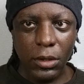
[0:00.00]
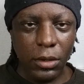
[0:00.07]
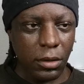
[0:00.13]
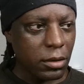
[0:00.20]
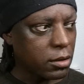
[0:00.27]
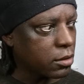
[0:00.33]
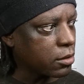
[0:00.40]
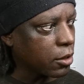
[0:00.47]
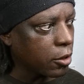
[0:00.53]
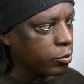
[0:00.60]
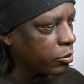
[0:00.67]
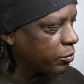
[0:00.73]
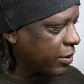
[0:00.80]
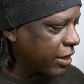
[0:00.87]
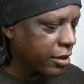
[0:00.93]
This is a
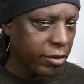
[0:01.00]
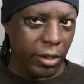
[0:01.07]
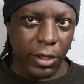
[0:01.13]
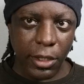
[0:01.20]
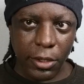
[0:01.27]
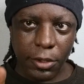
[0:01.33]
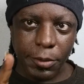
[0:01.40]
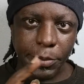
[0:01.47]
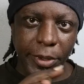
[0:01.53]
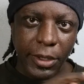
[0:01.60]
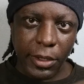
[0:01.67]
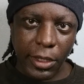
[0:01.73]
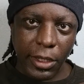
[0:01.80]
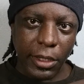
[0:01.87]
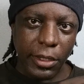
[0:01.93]
terrible background. I should
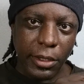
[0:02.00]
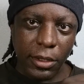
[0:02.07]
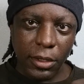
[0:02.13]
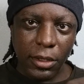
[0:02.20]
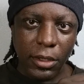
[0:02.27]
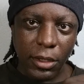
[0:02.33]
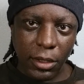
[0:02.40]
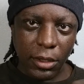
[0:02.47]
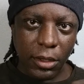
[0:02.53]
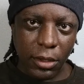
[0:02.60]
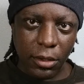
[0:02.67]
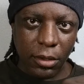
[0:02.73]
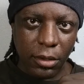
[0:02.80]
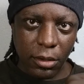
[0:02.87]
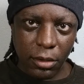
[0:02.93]
be like in
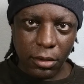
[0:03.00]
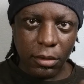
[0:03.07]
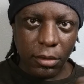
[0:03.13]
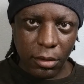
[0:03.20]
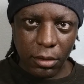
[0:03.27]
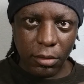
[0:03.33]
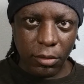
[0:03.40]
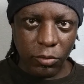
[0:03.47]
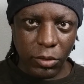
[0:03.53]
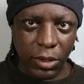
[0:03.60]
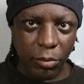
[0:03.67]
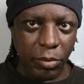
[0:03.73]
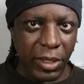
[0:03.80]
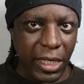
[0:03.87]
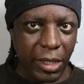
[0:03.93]
the with
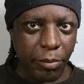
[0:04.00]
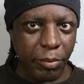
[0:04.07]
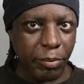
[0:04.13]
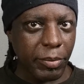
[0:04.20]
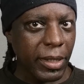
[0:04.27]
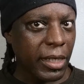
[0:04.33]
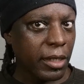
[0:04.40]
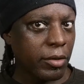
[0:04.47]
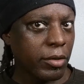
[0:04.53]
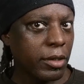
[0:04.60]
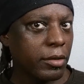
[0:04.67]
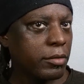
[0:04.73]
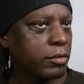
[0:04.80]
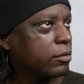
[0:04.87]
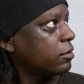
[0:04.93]
the black
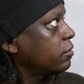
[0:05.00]
background.